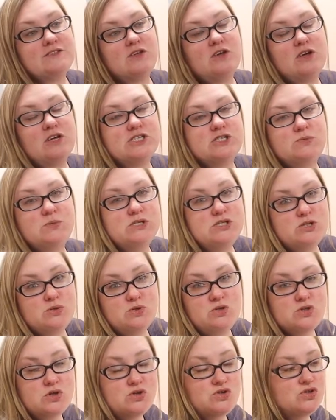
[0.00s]
long as we do
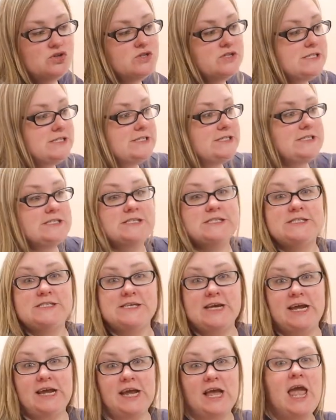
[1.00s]
social
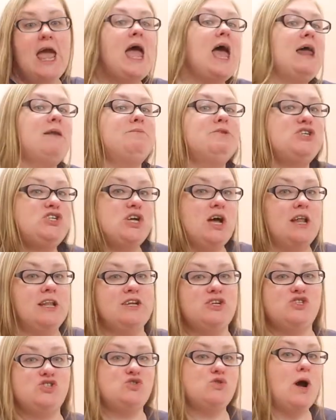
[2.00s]
distancing, and Michelle
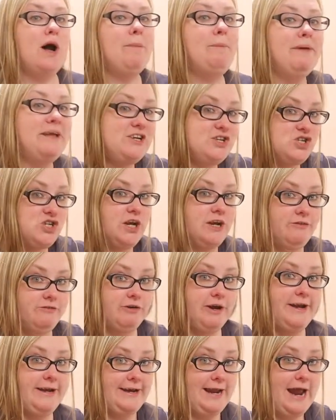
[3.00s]
is dropping
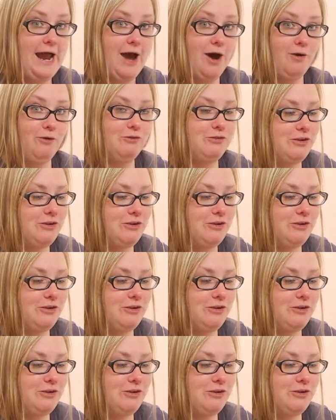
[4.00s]
right now.